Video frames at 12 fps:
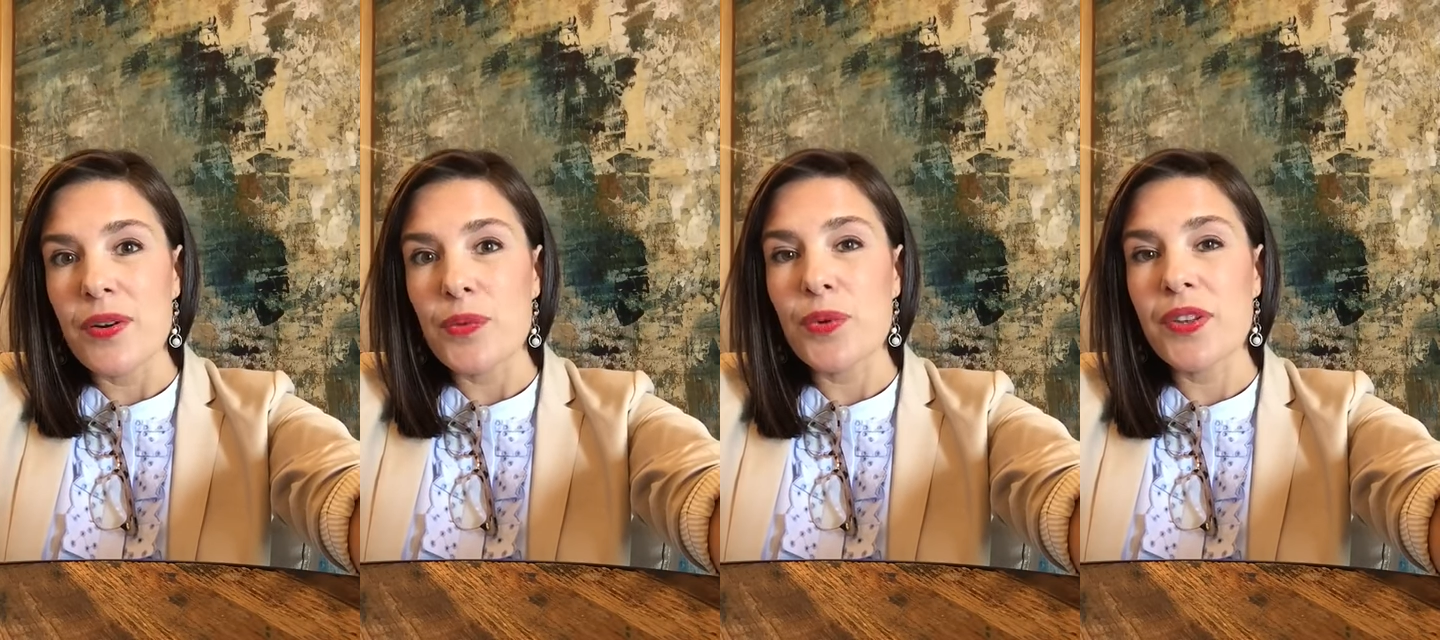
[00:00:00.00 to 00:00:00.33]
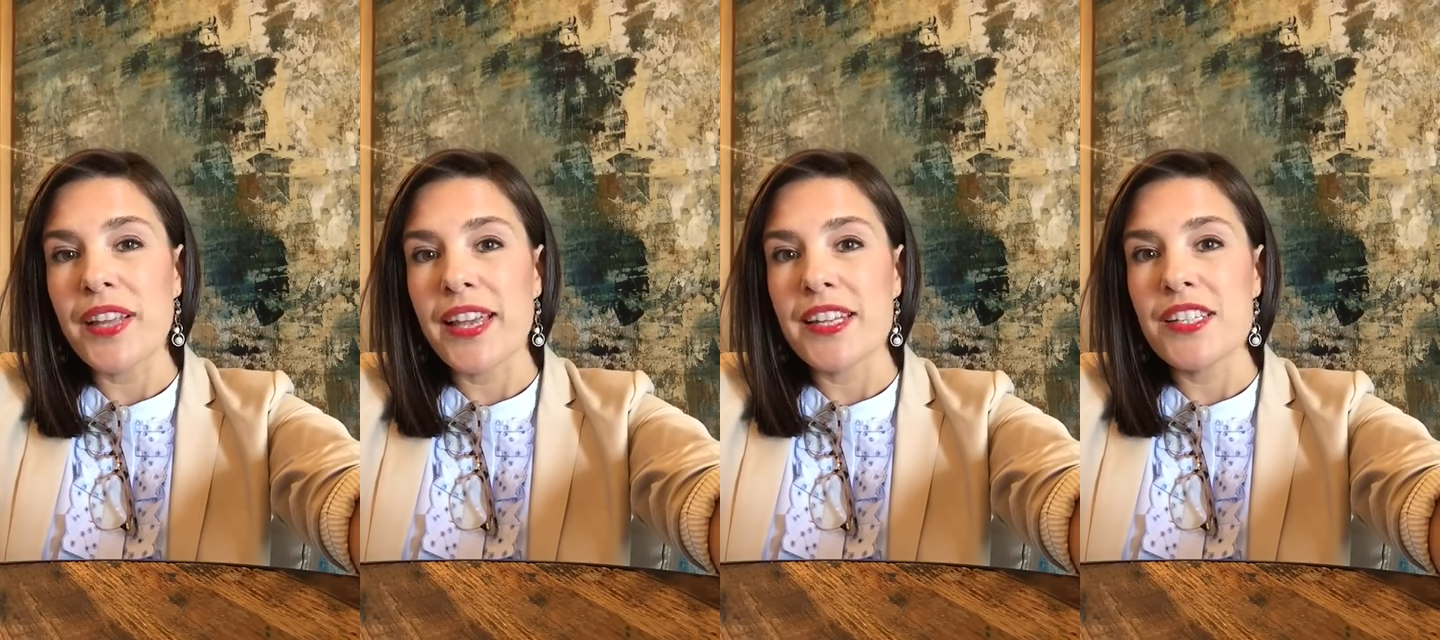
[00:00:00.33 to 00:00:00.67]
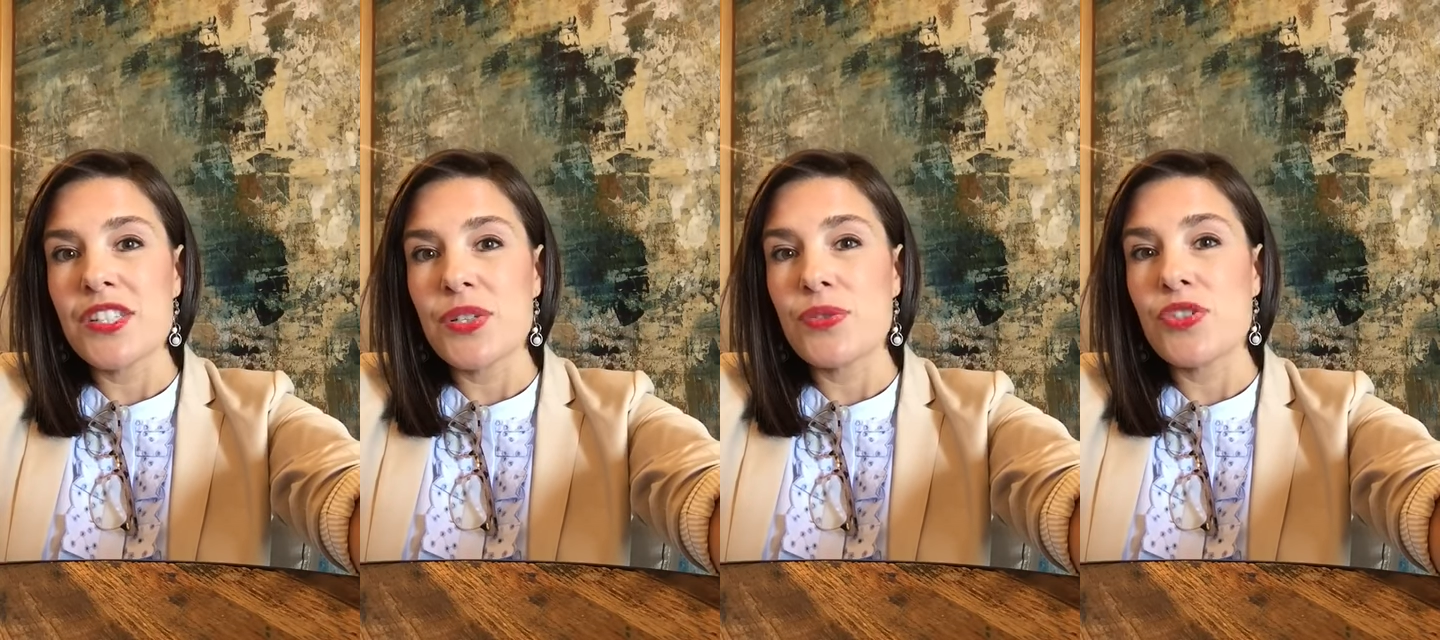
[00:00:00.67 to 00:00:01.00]
related
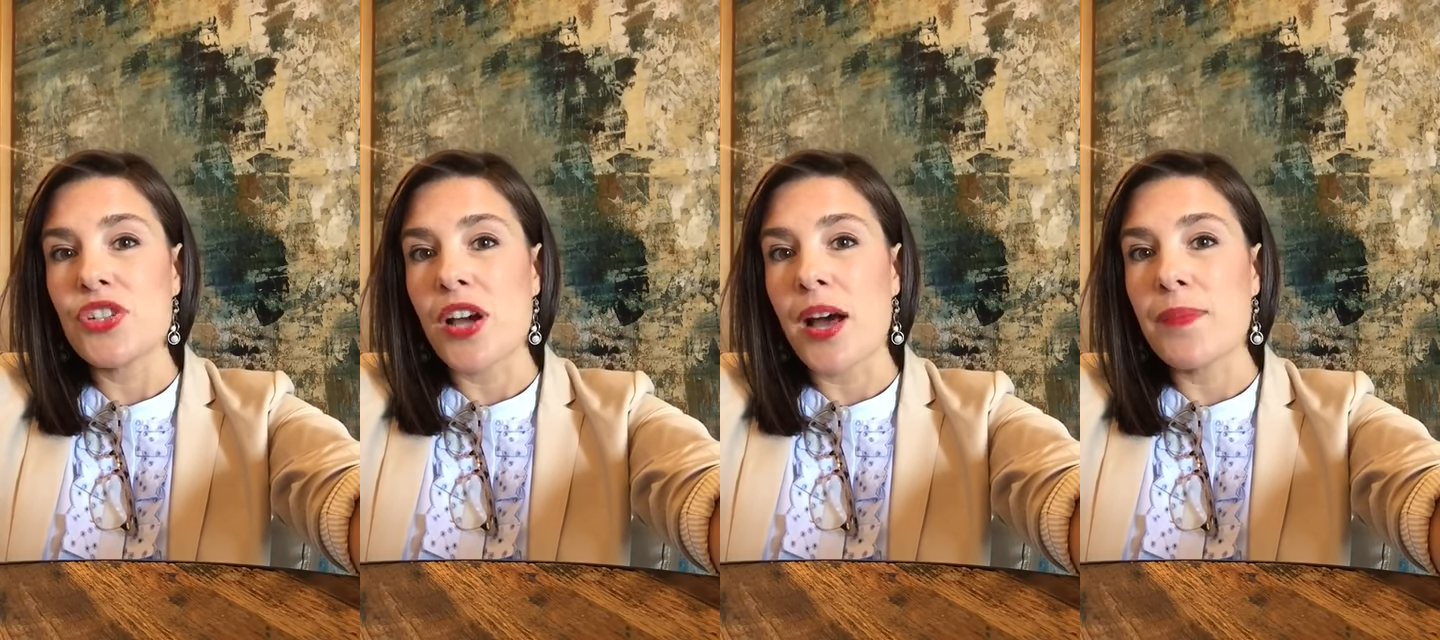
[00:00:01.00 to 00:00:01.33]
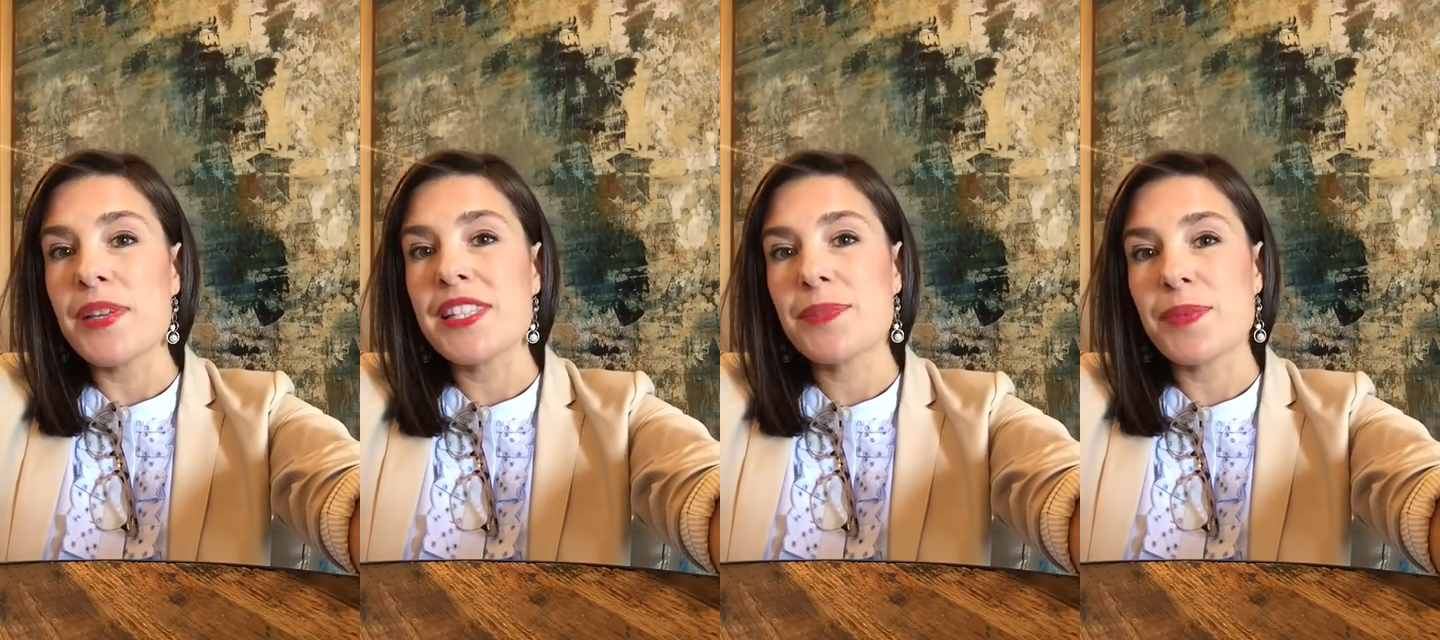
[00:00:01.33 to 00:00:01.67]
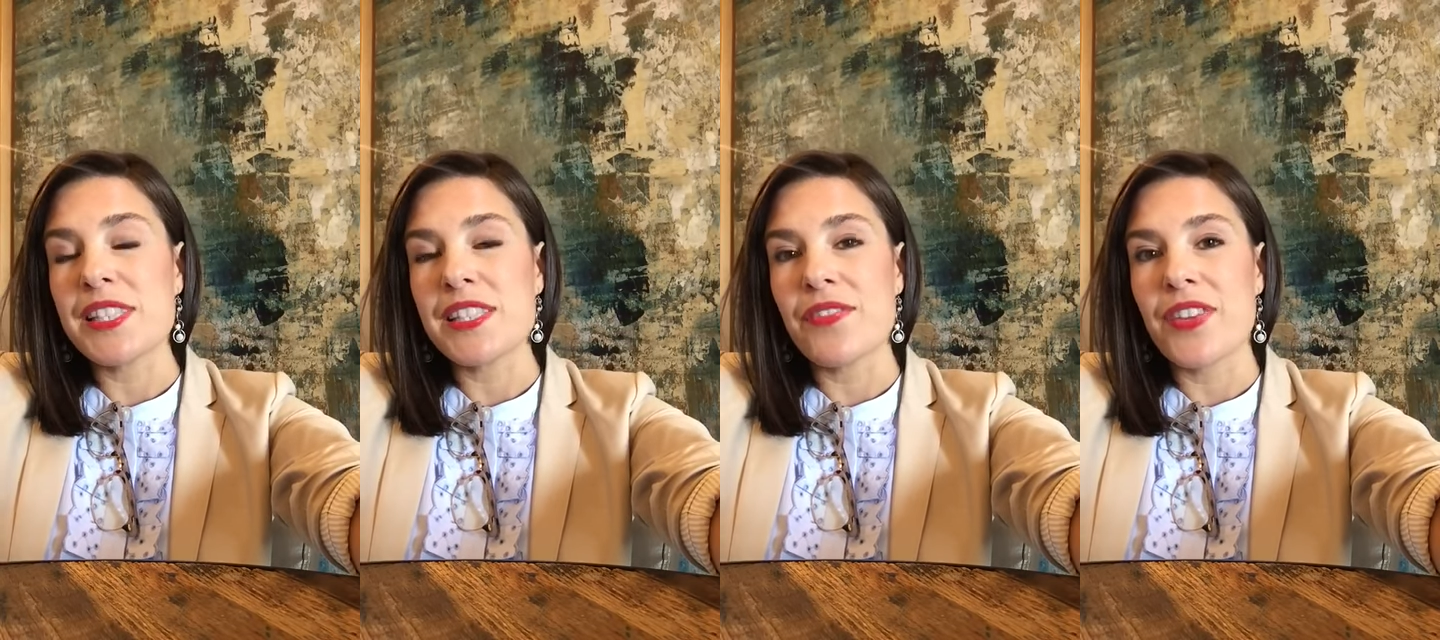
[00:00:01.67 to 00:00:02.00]
to
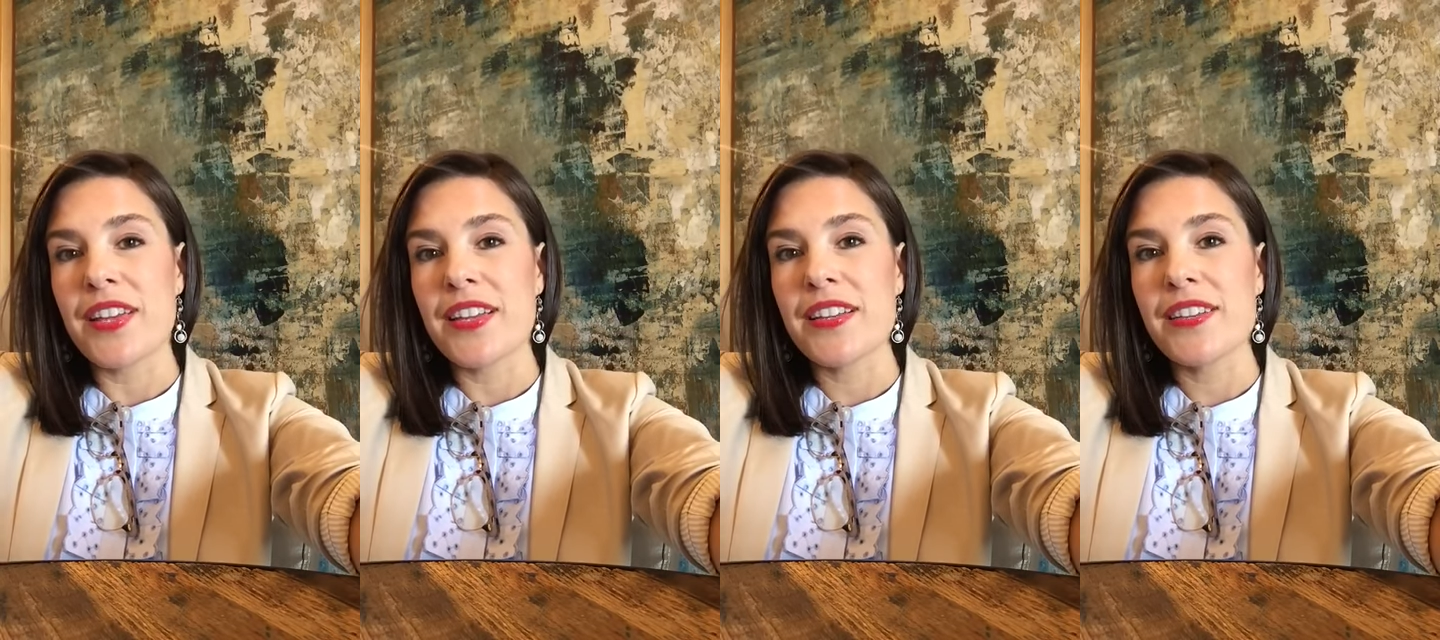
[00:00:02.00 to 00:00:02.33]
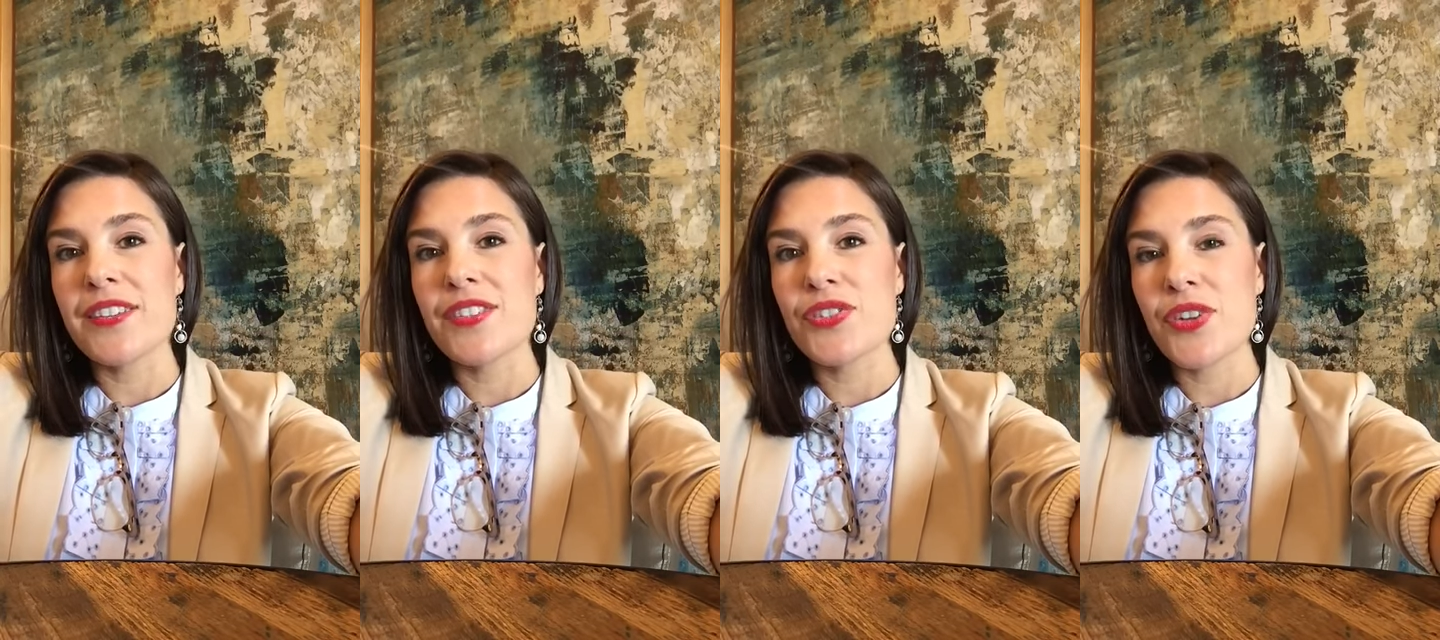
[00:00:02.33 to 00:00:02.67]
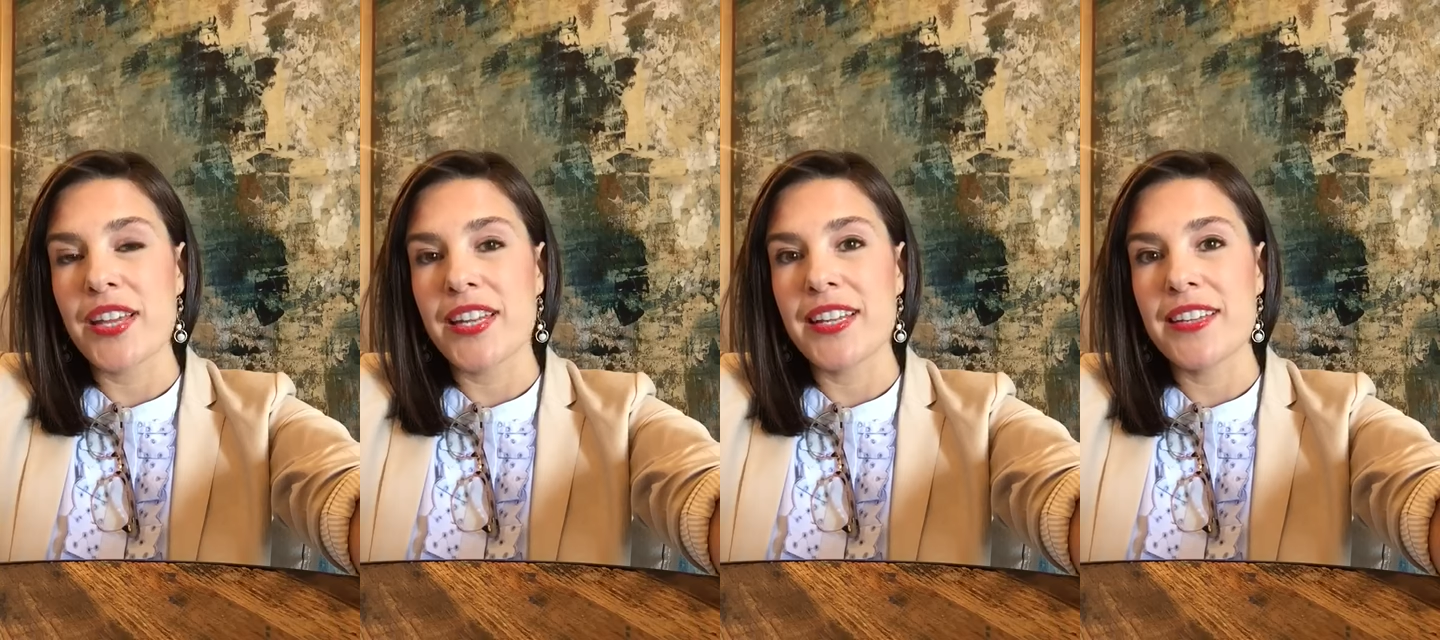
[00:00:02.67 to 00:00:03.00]
job-specific
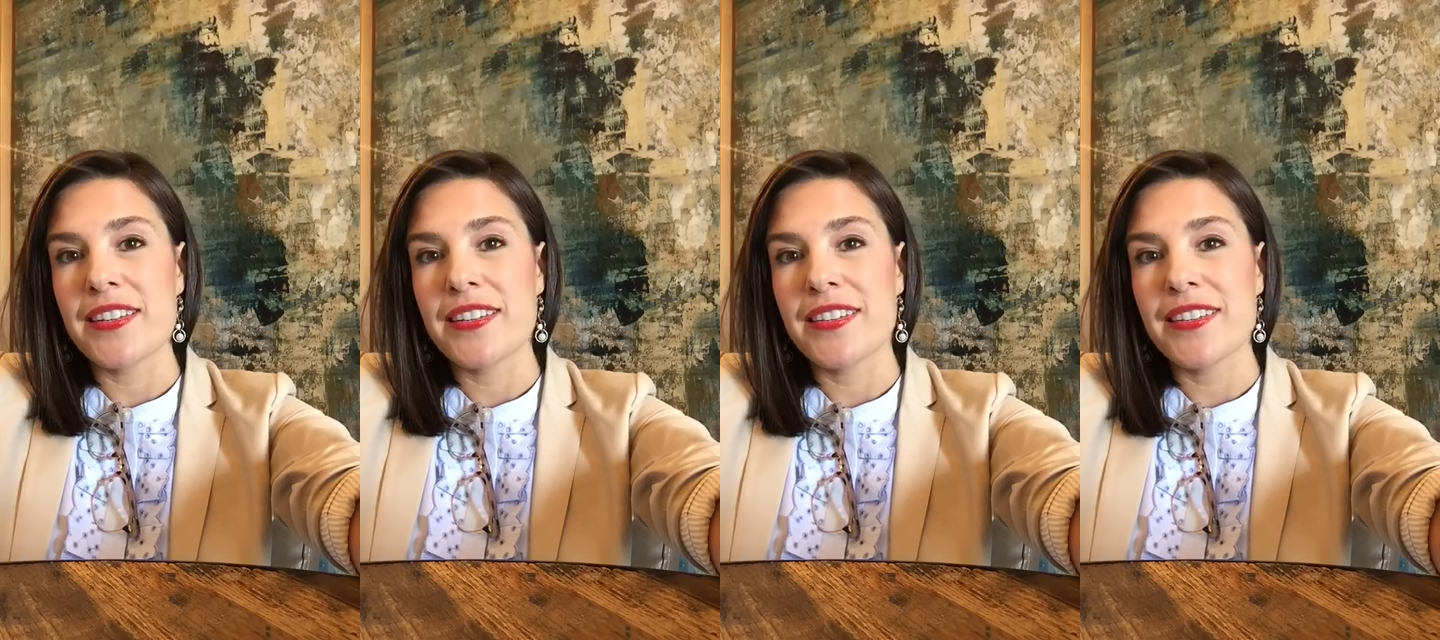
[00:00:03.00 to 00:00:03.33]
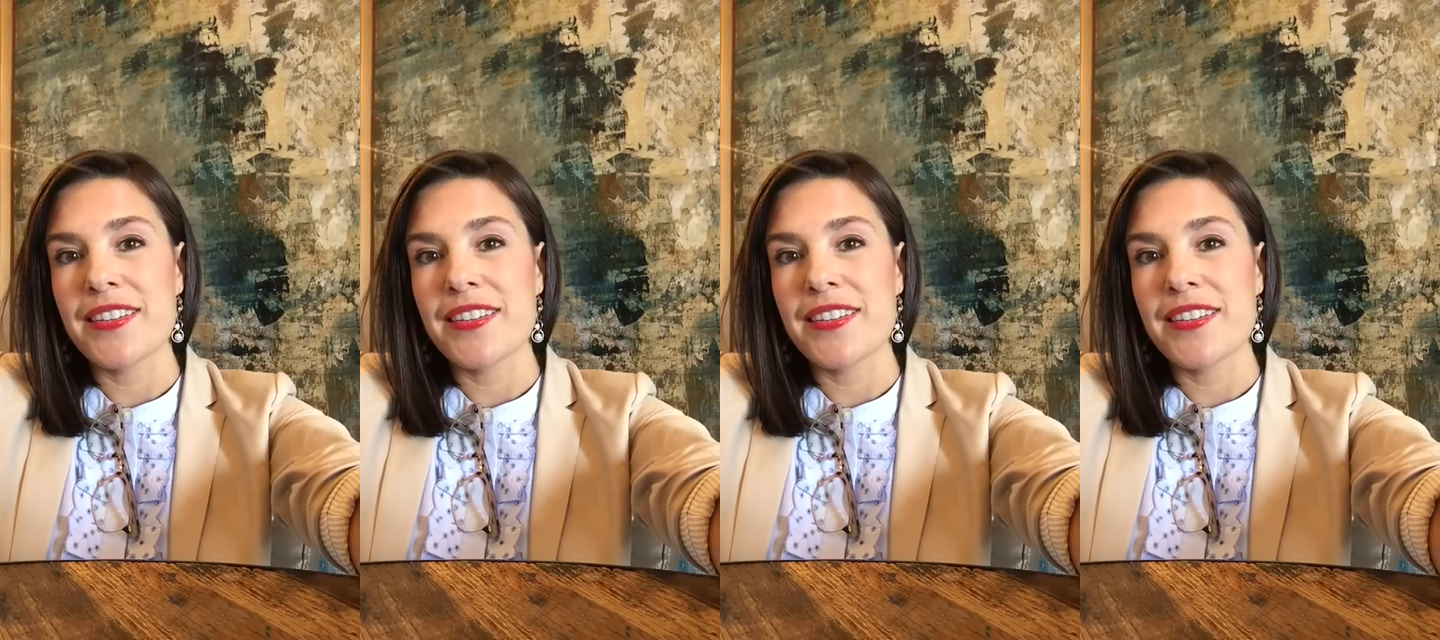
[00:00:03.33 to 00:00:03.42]
training.